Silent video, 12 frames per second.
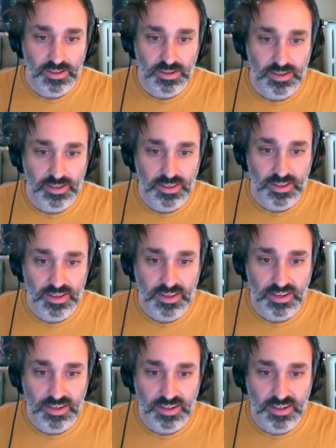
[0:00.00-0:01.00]
and
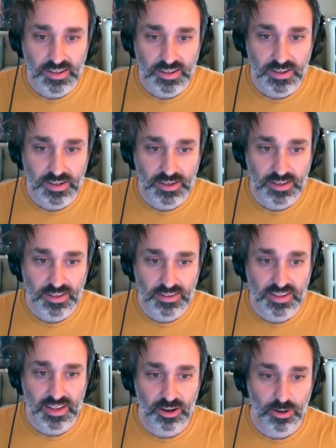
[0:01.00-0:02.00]
then
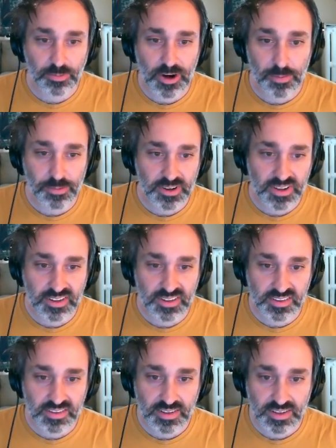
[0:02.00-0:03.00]
set our properties